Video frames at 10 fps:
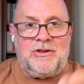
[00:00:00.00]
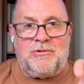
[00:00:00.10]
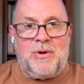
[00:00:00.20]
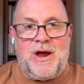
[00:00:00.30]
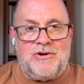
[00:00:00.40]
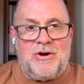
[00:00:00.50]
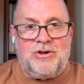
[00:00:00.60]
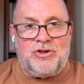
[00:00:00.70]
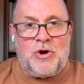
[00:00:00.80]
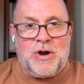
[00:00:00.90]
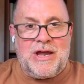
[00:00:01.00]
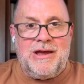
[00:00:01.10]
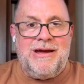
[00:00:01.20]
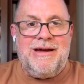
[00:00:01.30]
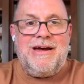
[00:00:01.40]
to 330.
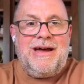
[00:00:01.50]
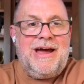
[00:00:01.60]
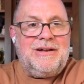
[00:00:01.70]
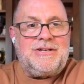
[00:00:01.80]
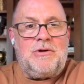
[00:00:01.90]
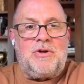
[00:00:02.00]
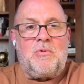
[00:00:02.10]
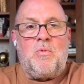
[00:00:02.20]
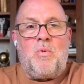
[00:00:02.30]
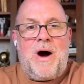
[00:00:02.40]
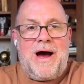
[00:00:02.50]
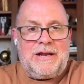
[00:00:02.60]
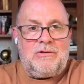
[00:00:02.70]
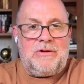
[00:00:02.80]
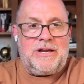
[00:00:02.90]
And so they're widely